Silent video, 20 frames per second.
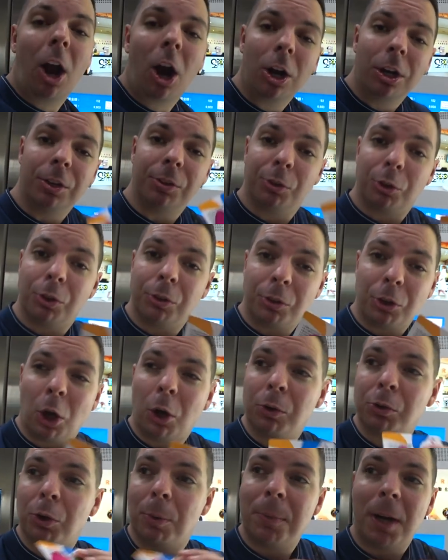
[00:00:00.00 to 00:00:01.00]
card is good to
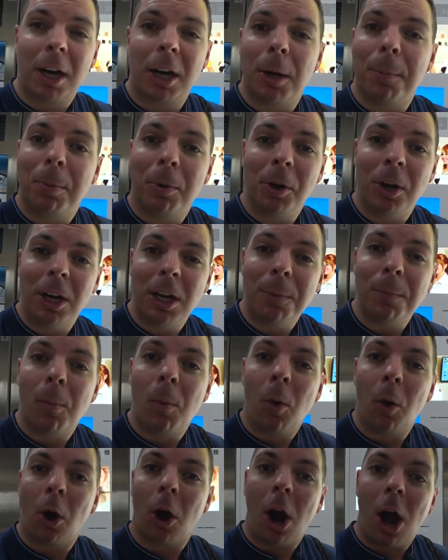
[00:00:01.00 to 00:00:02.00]
go, so I'm not going to put any
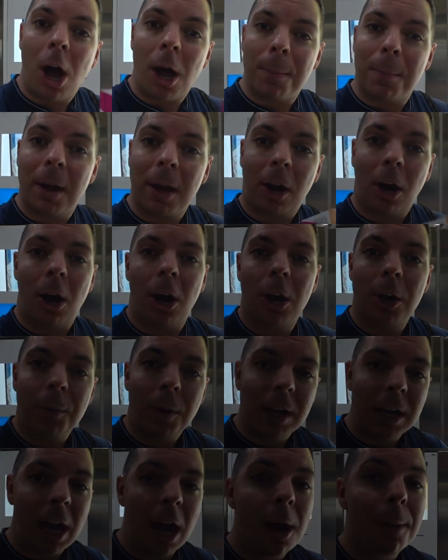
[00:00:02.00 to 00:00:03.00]
more on my card
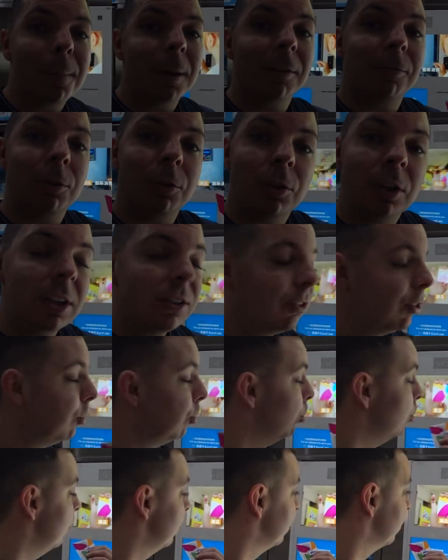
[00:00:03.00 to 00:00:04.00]
right now, but if you need
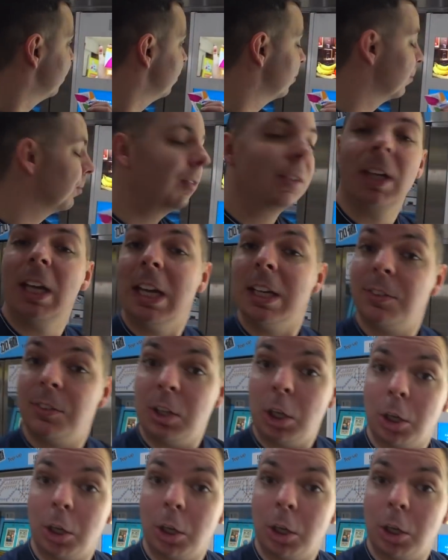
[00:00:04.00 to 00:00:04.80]
to, it's